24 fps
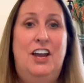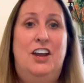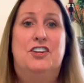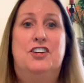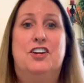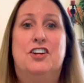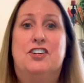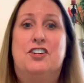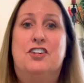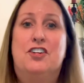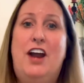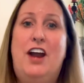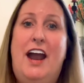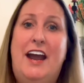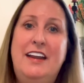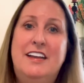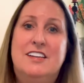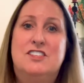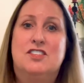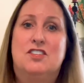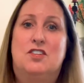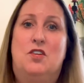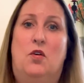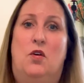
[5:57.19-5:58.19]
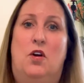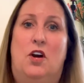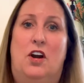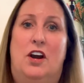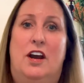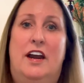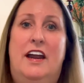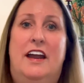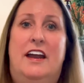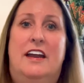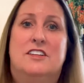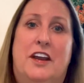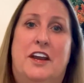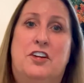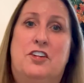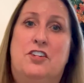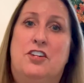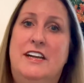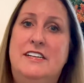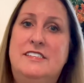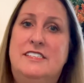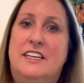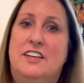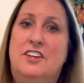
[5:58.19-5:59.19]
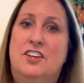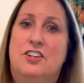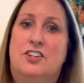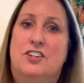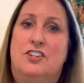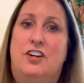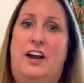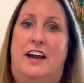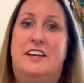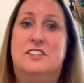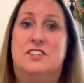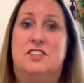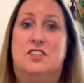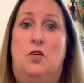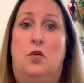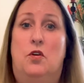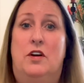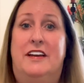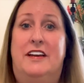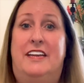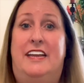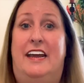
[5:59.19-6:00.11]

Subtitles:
Your credit score, increasing your credit score,